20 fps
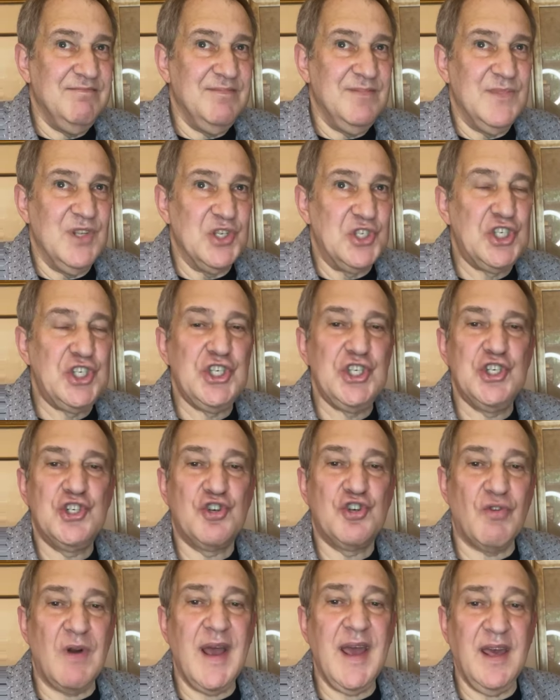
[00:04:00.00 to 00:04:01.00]

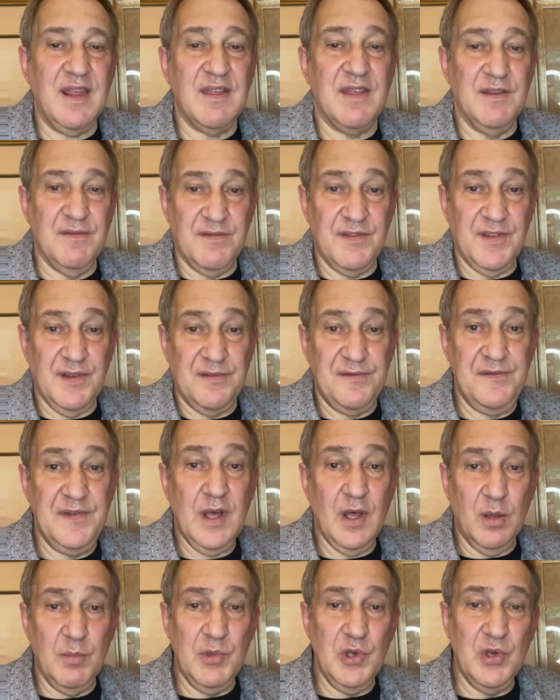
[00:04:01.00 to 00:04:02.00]
strength of the film.